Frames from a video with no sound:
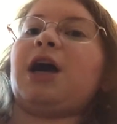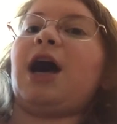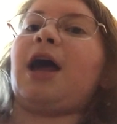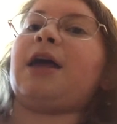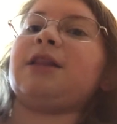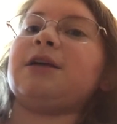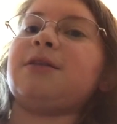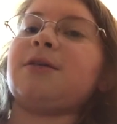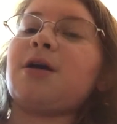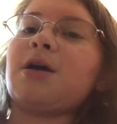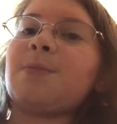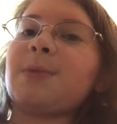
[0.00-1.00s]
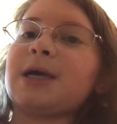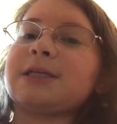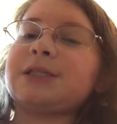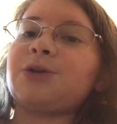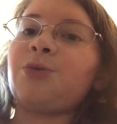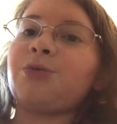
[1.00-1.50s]
the island,
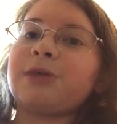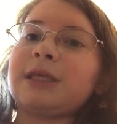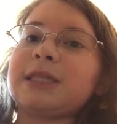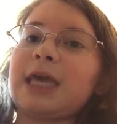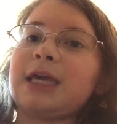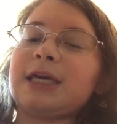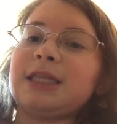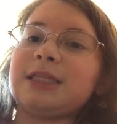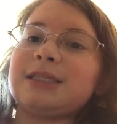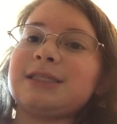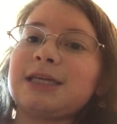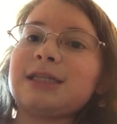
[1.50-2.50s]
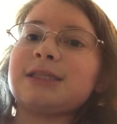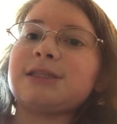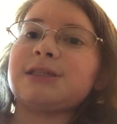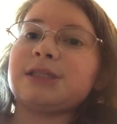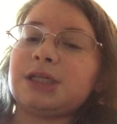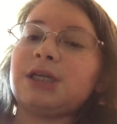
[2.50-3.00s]
because I don't think they can sit
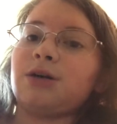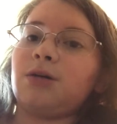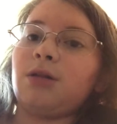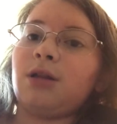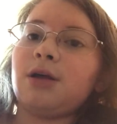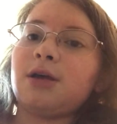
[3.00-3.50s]
still